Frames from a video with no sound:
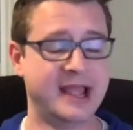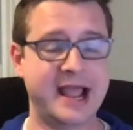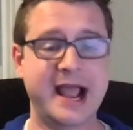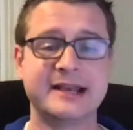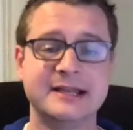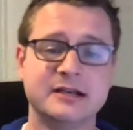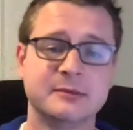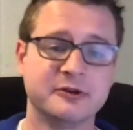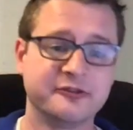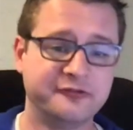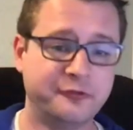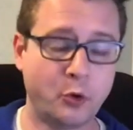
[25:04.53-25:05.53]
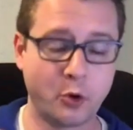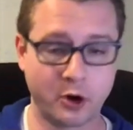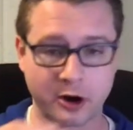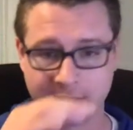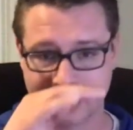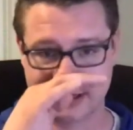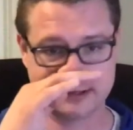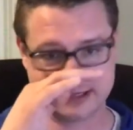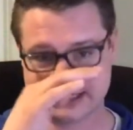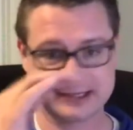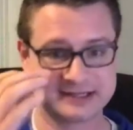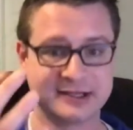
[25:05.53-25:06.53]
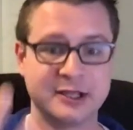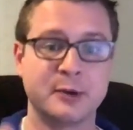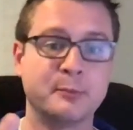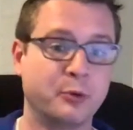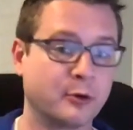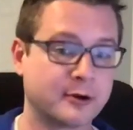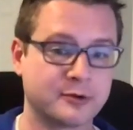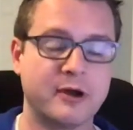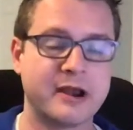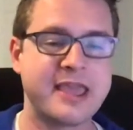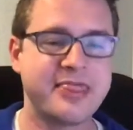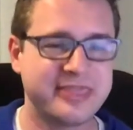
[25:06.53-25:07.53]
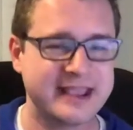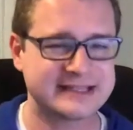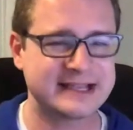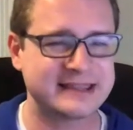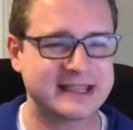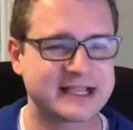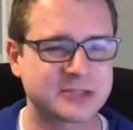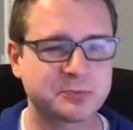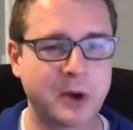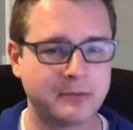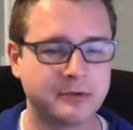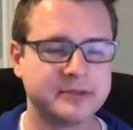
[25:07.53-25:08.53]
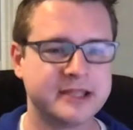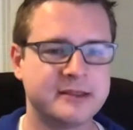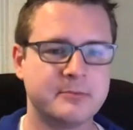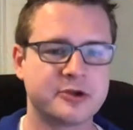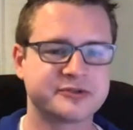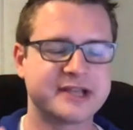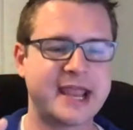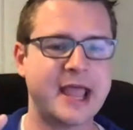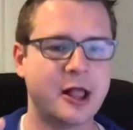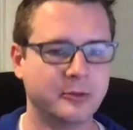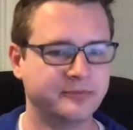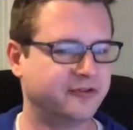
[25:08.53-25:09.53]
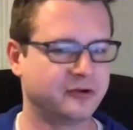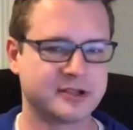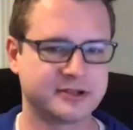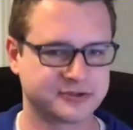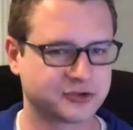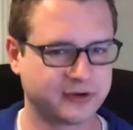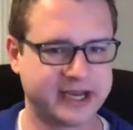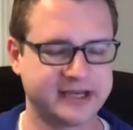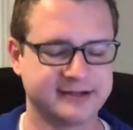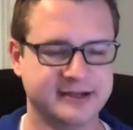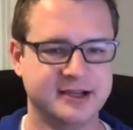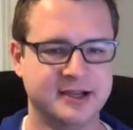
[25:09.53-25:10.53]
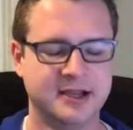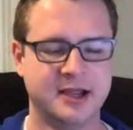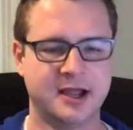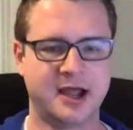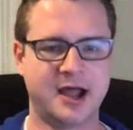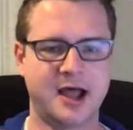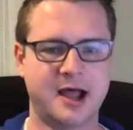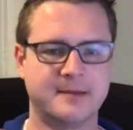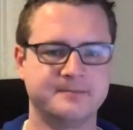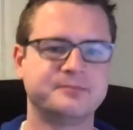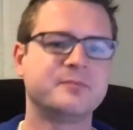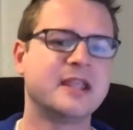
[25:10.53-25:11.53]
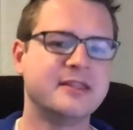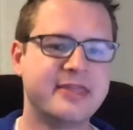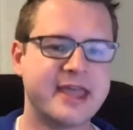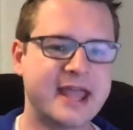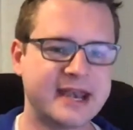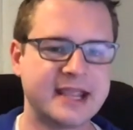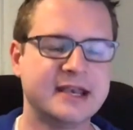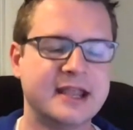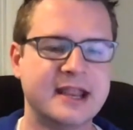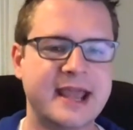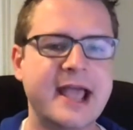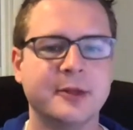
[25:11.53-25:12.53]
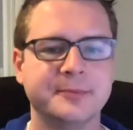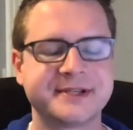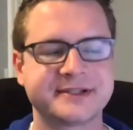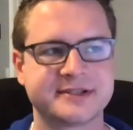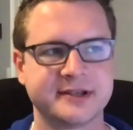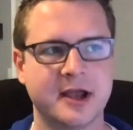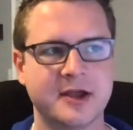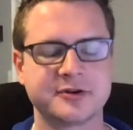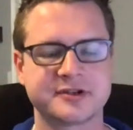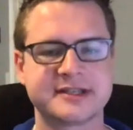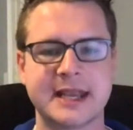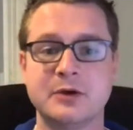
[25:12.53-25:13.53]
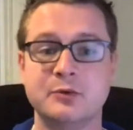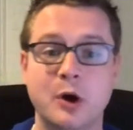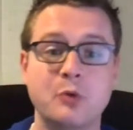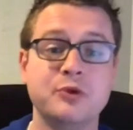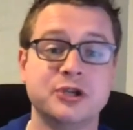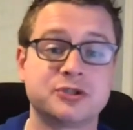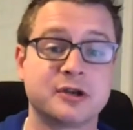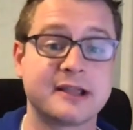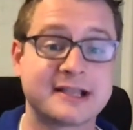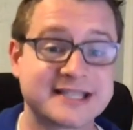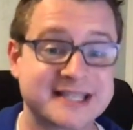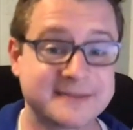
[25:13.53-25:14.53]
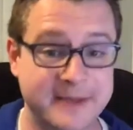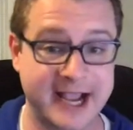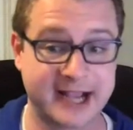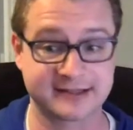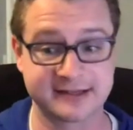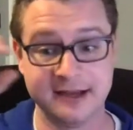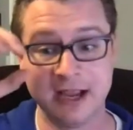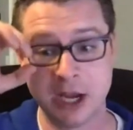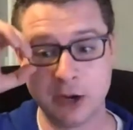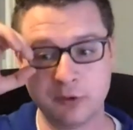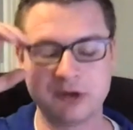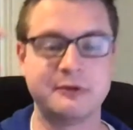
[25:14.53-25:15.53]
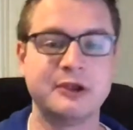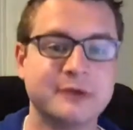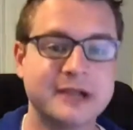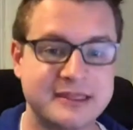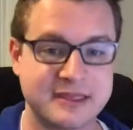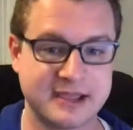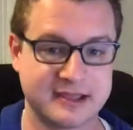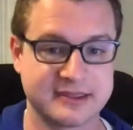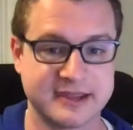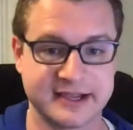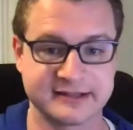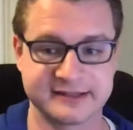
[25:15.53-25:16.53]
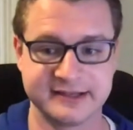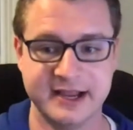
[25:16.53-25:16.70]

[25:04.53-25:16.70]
Idea number 4, and this is an important one, and this I think is probably the most helpful constraint, in that it helps us understand what we should expect when we rethink things